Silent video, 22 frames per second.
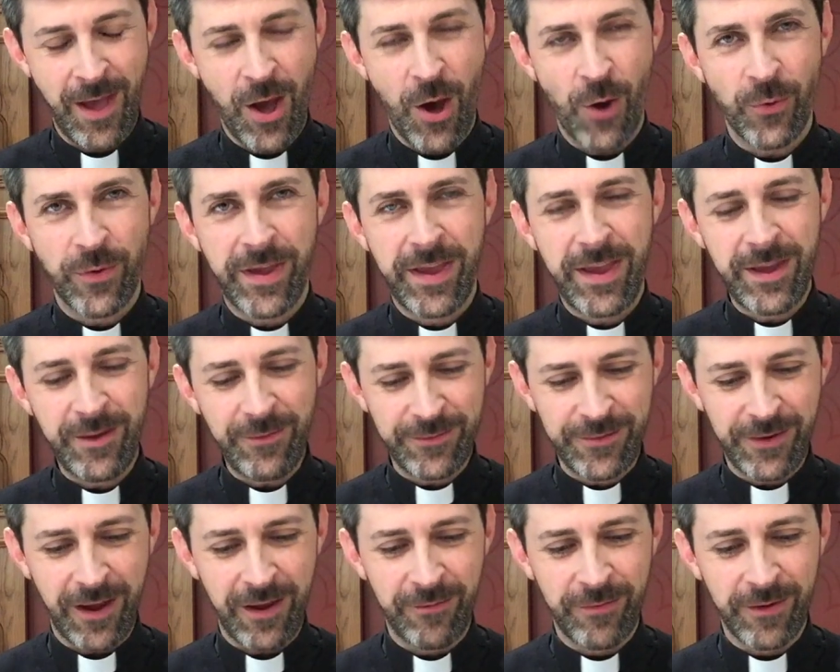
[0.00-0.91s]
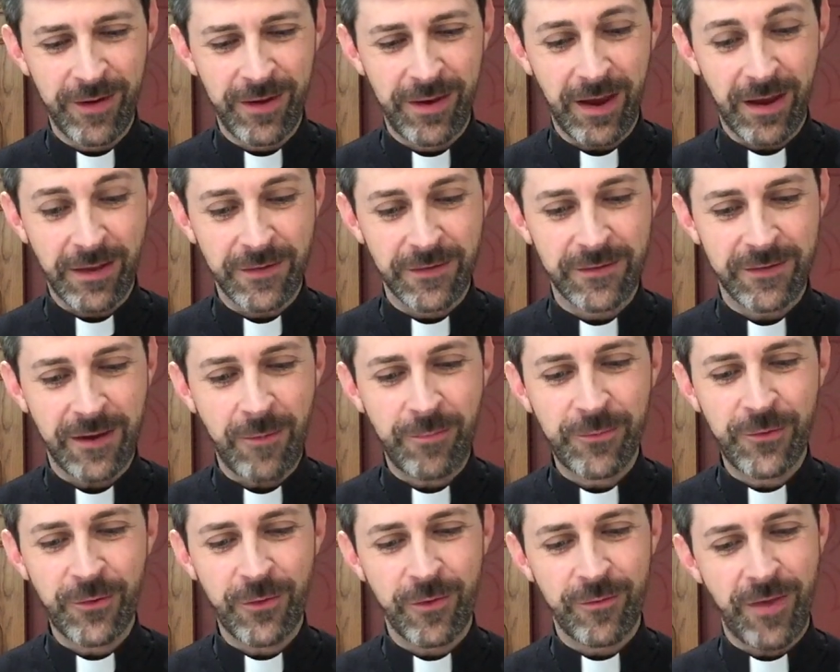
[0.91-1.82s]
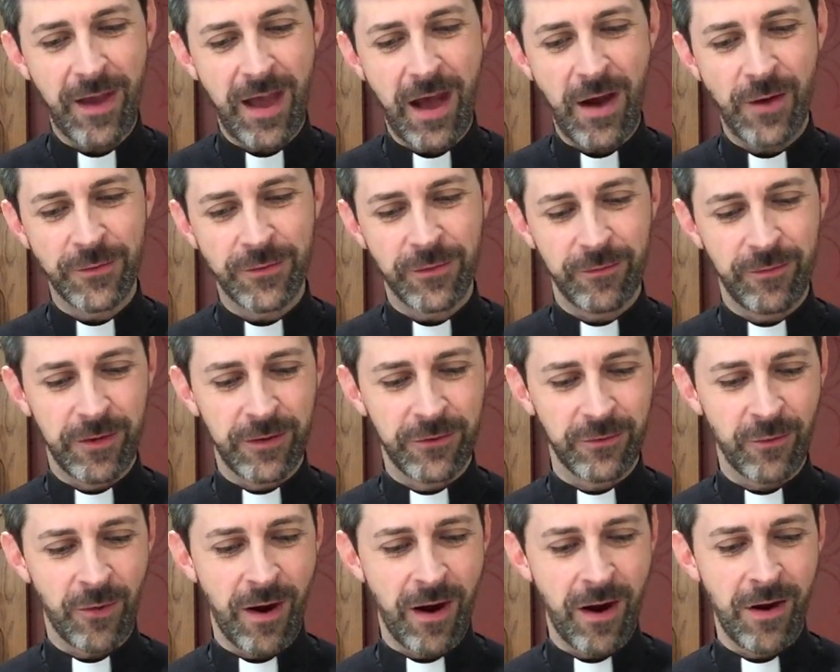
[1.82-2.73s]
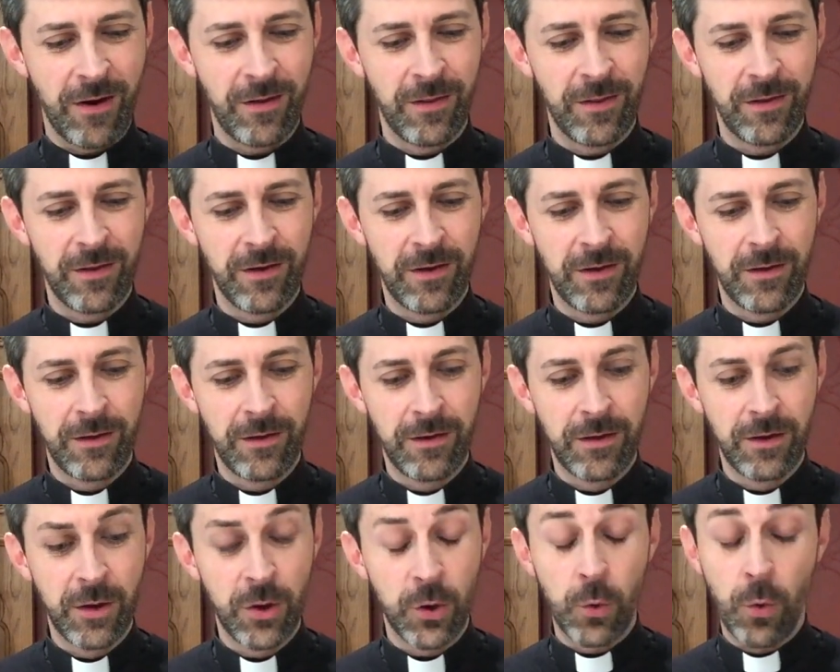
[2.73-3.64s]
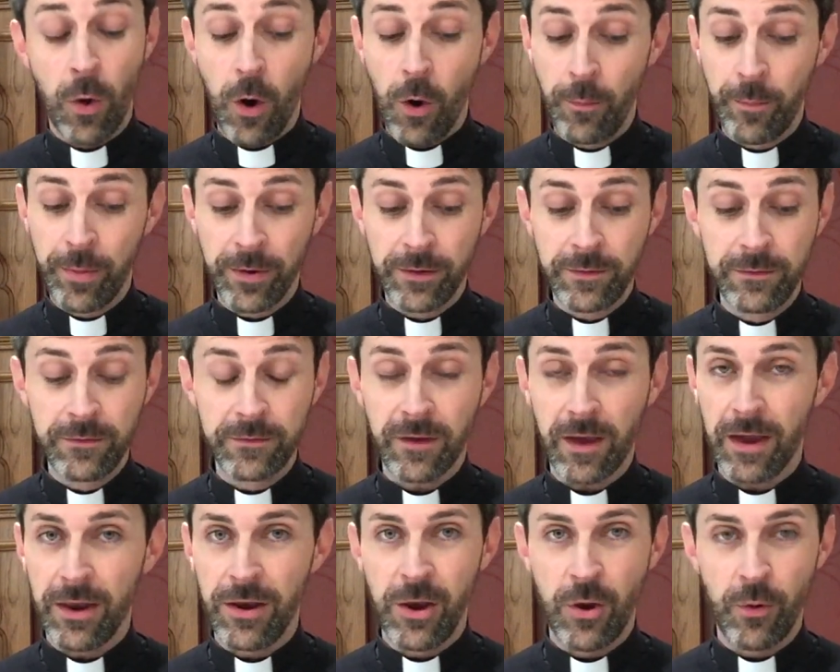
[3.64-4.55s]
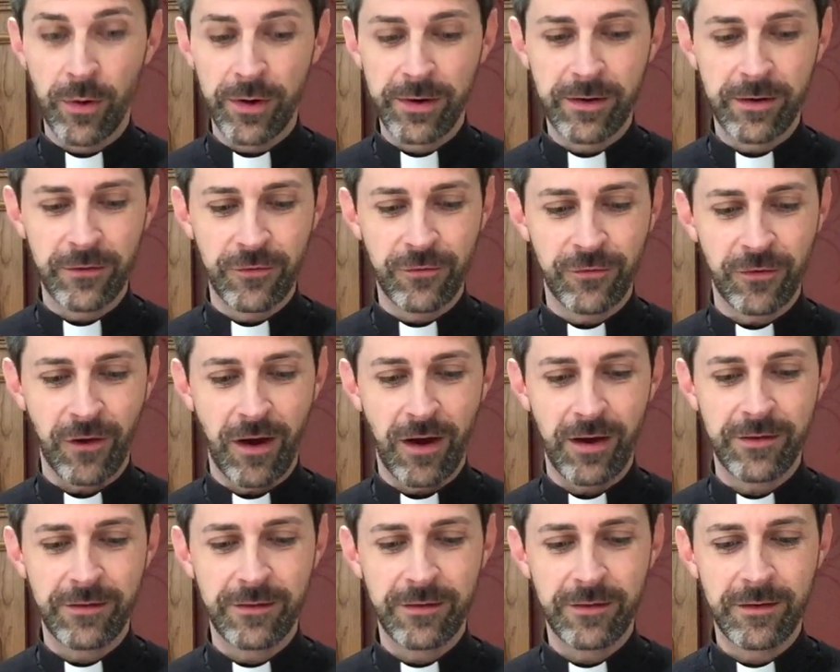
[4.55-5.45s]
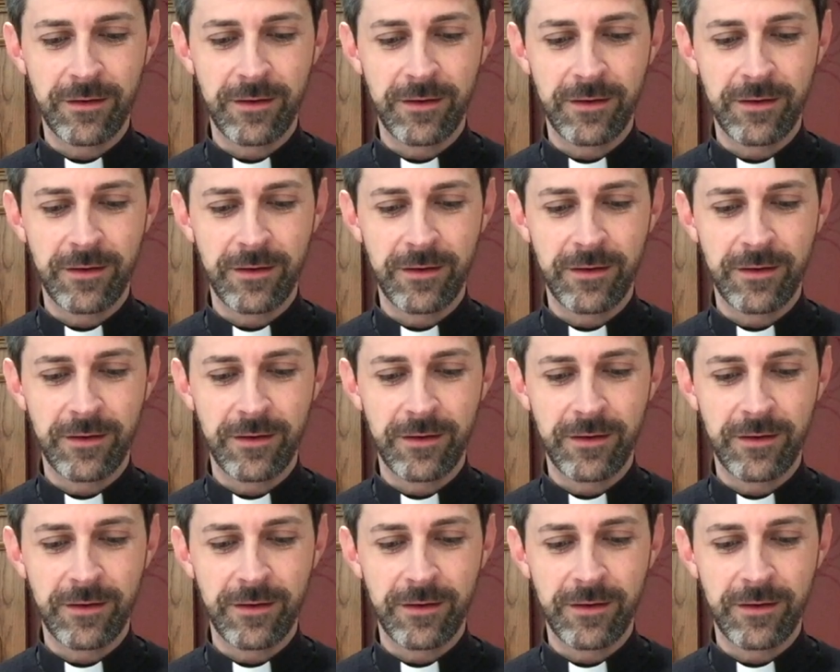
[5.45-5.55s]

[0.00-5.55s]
O key of David and scepter of the house of Israel, who opens and no one can shut,